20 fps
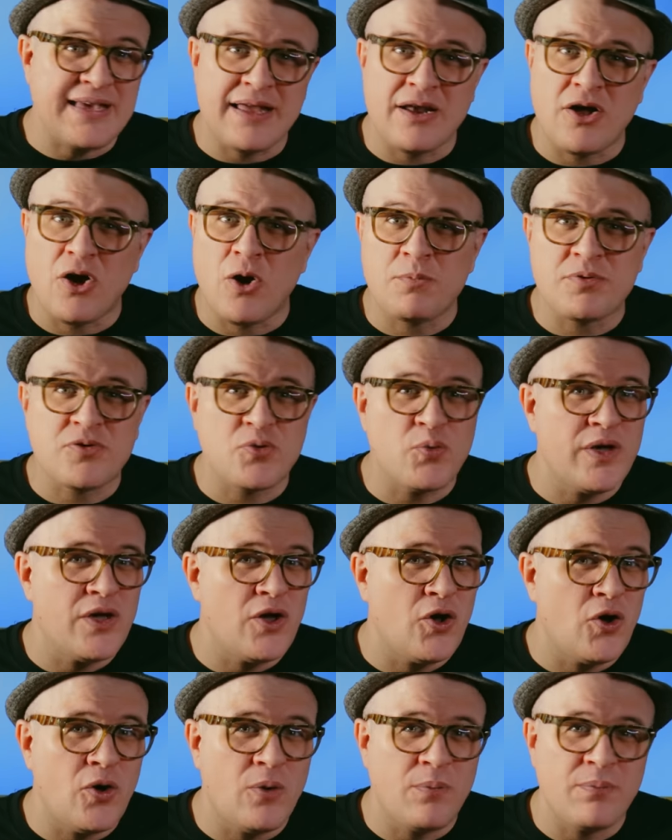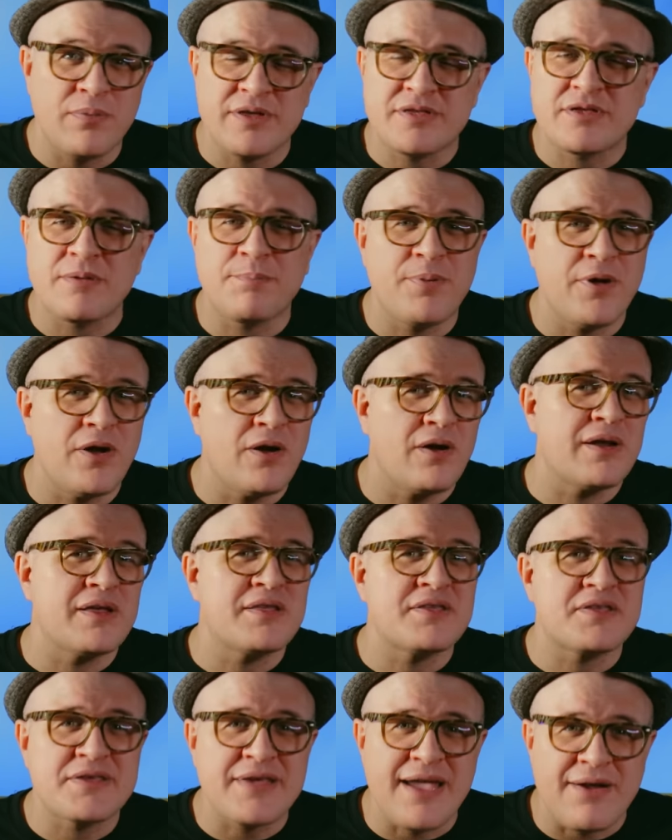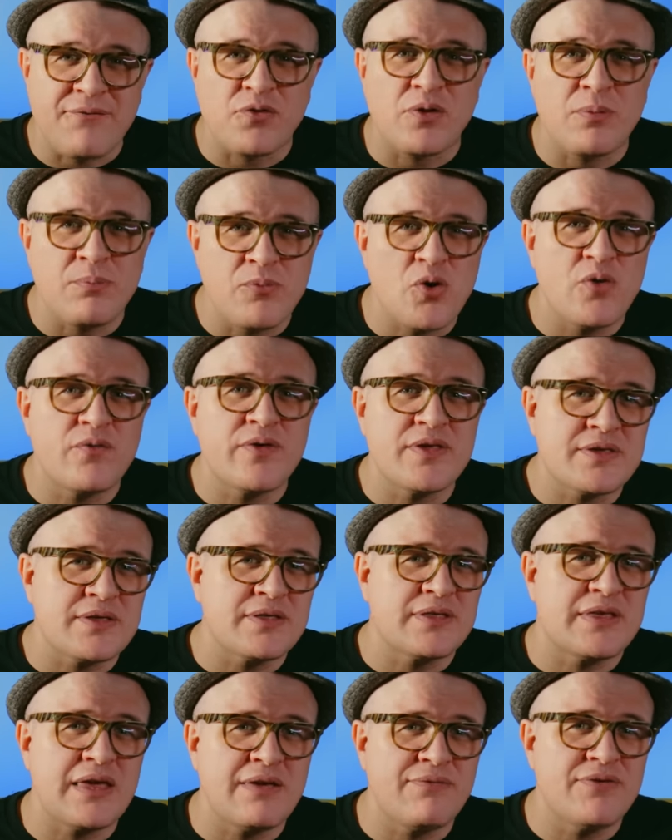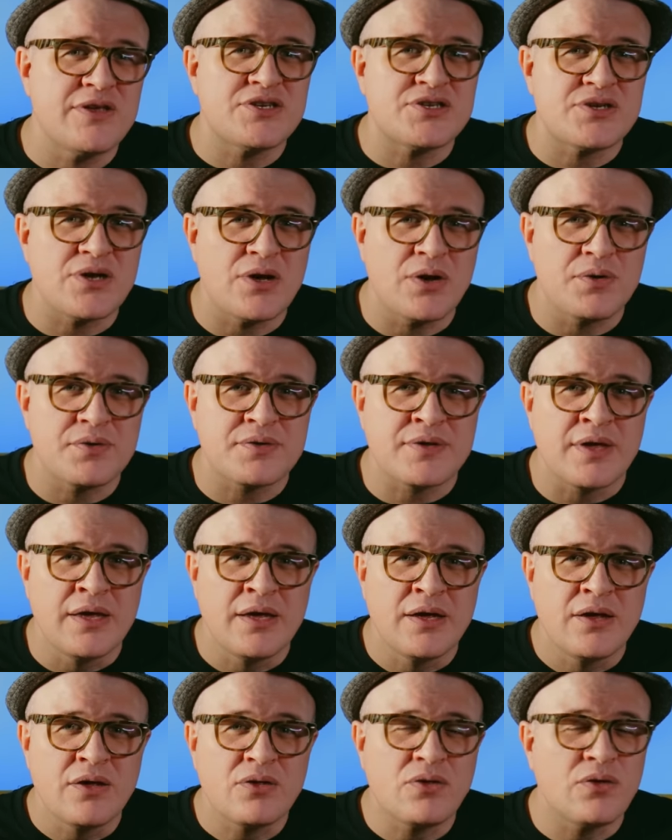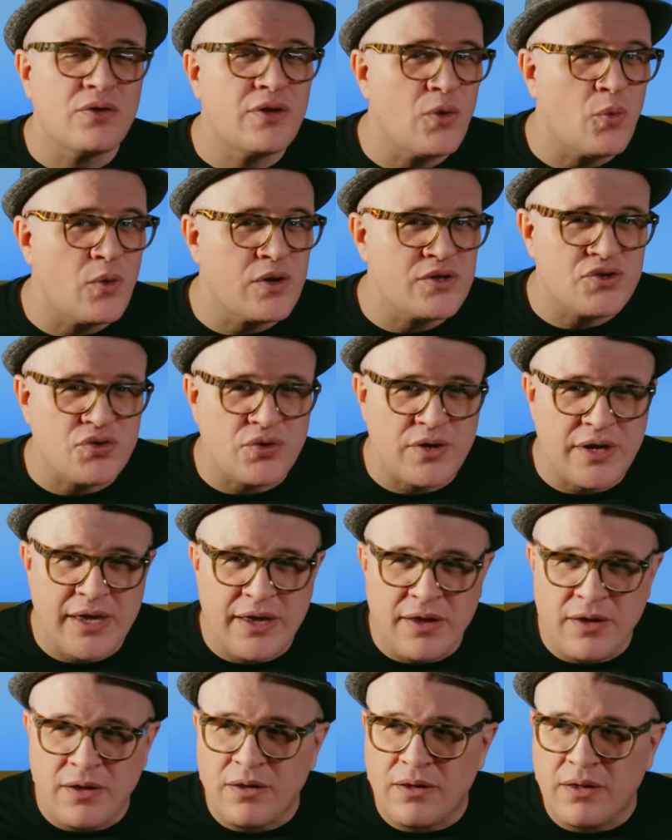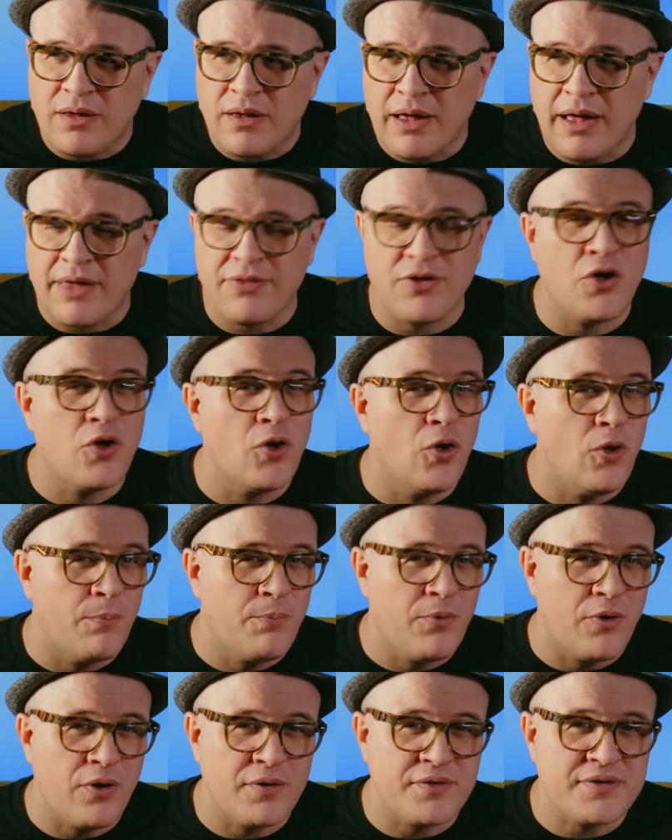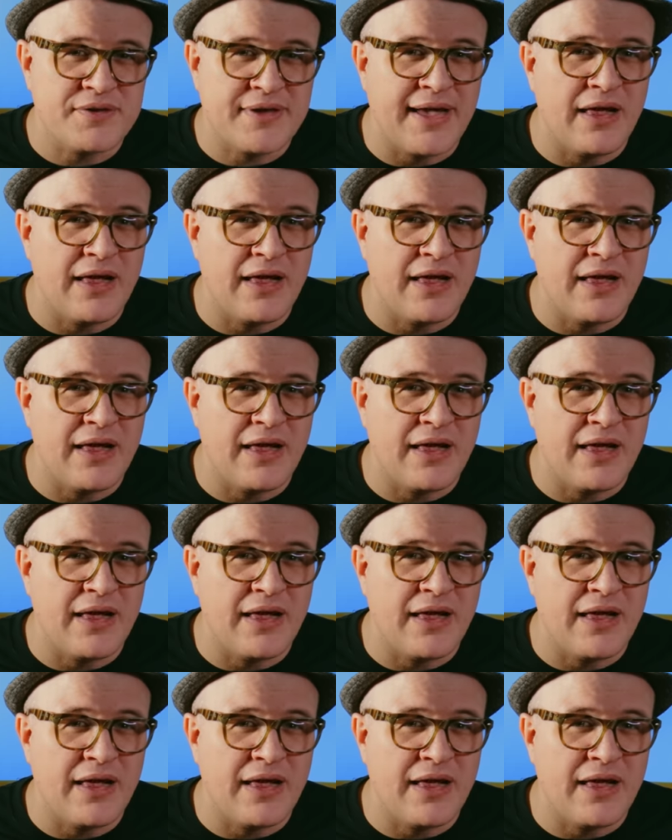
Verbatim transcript: then, Home Sweet Home, it's appeared in several movies and TV shows, including One Tree Hill, uh, The Goldbergs,